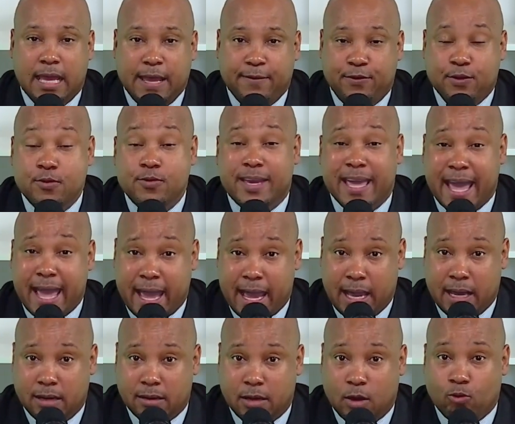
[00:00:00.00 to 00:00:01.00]
If you
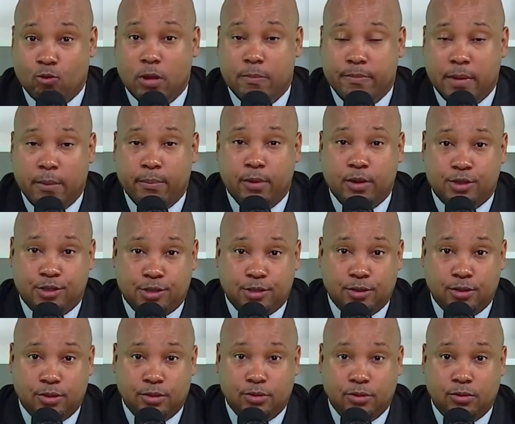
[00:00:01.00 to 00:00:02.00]
can, remember
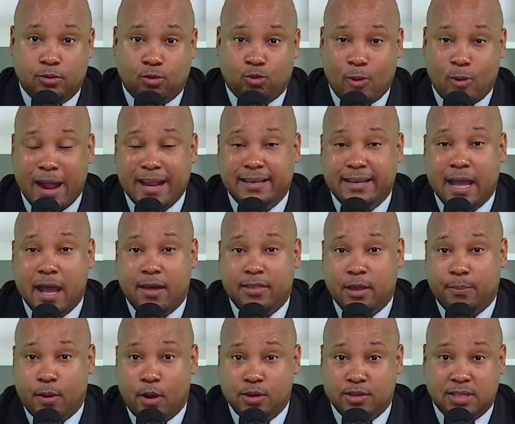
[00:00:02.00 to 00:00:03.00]
to write down the
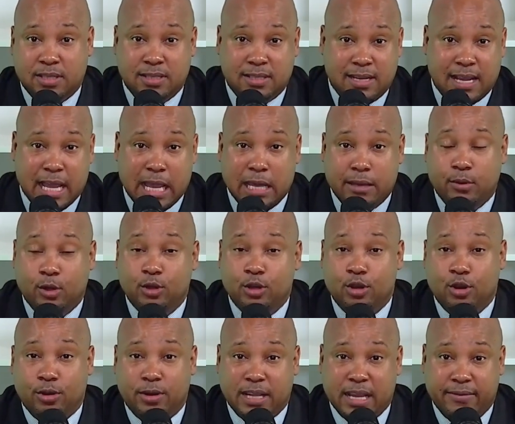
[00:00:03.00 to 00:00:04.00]
person's name who
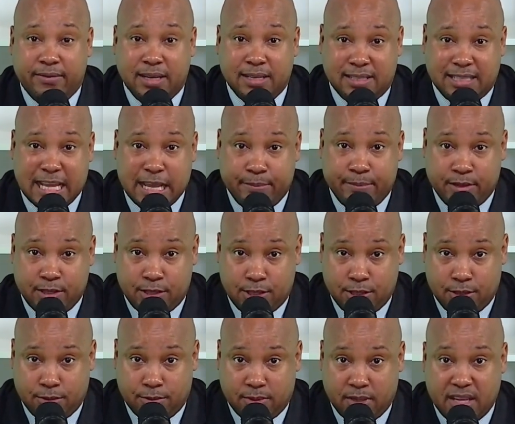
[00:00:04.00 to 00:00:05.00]
you're giving a statement
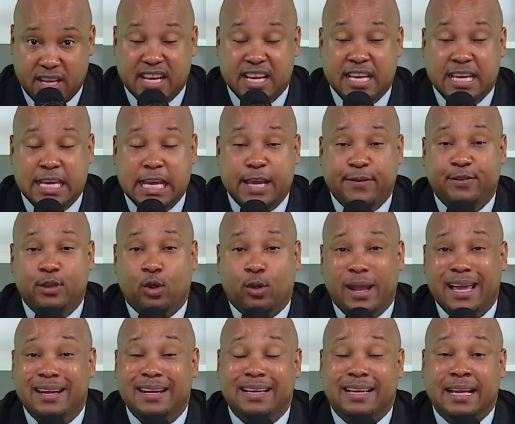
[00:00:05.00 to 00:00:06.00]
to. If you're
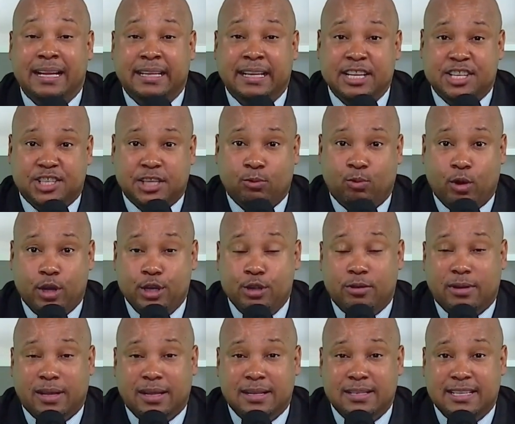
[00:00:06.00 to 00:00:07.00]
in the condition where
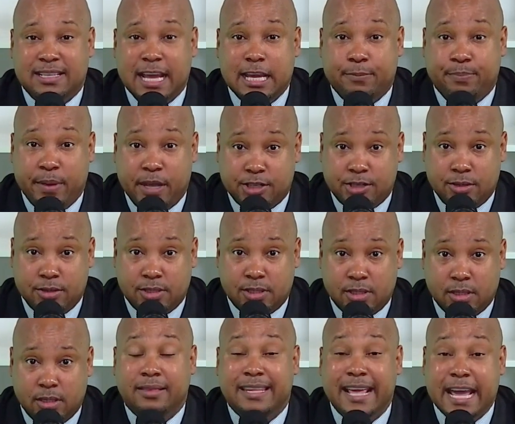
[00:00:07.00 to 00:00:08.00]
you can take pictures,
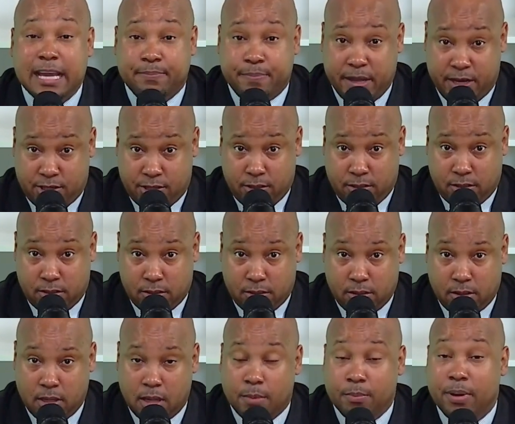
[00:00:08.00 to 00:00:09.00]
take pictures.
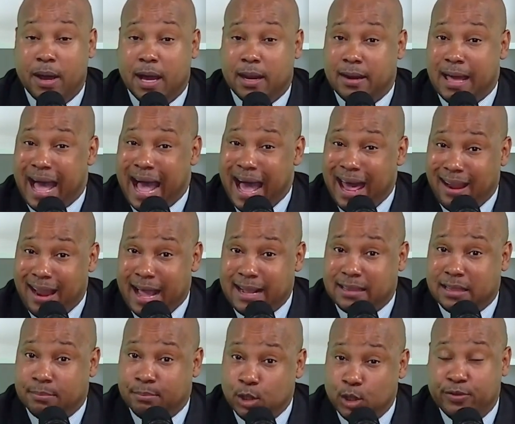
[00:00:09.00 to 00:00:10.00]
But I
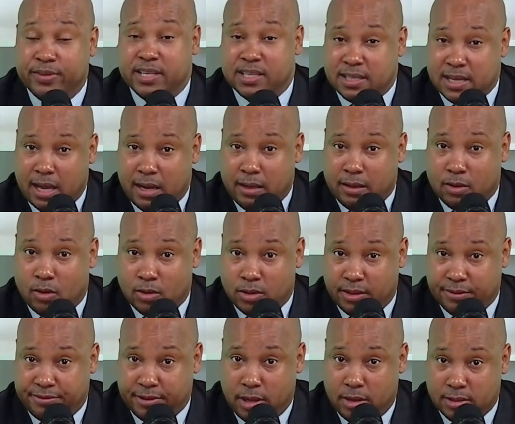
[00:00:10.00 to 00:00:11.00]
like the movie setting
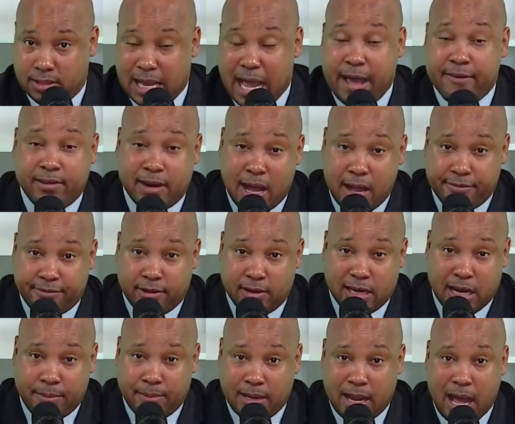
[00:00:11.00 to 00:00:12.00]
on the phones. I have an
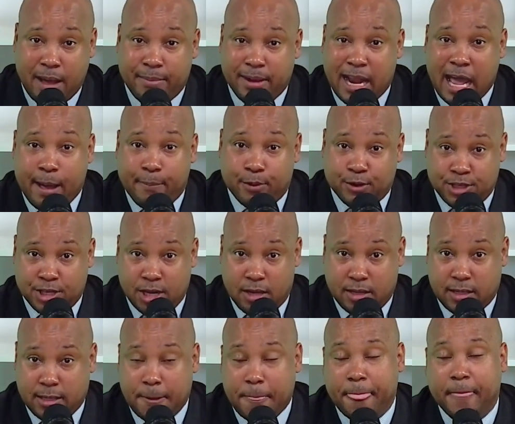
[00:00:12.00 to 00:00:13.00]
iPhone. I'm an Apple
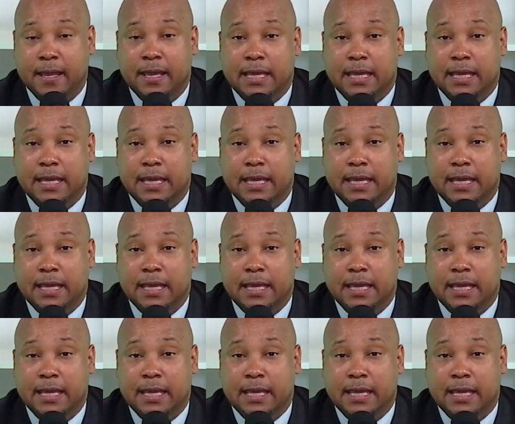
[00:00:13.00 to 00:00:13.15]
junkie.